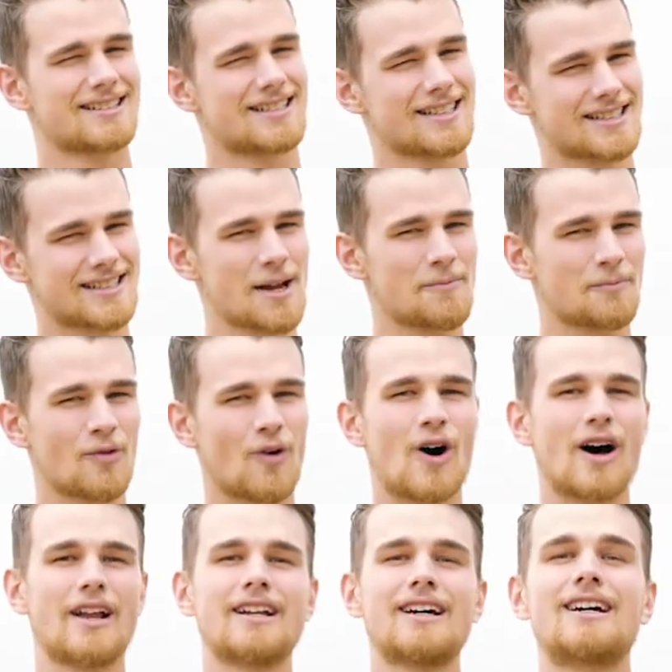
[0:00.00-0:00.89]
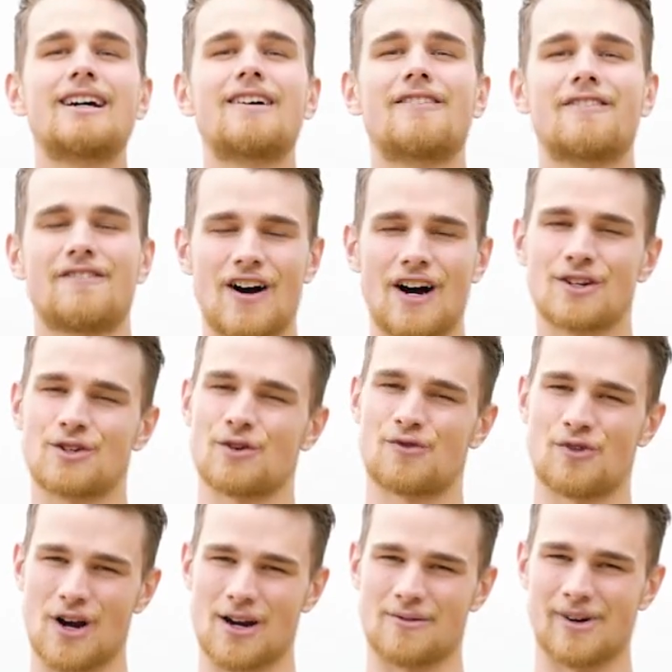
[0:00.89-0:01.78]
So step one, find
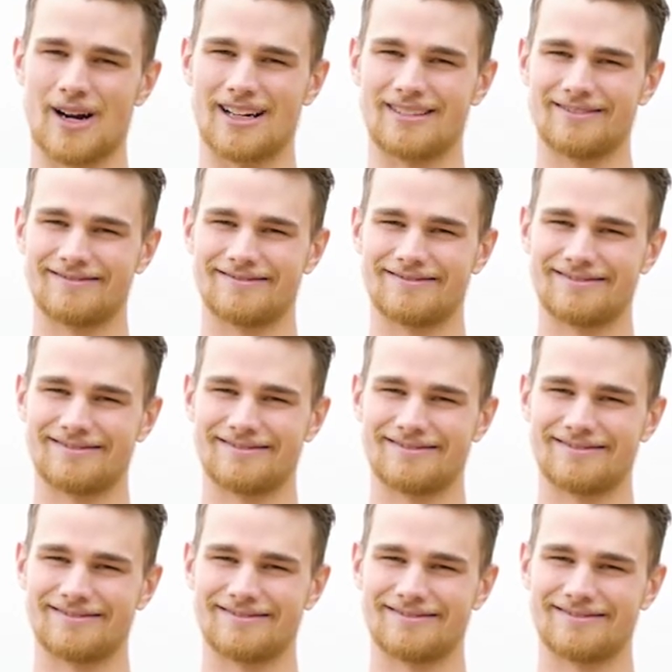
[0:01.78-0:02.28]
your frame rate.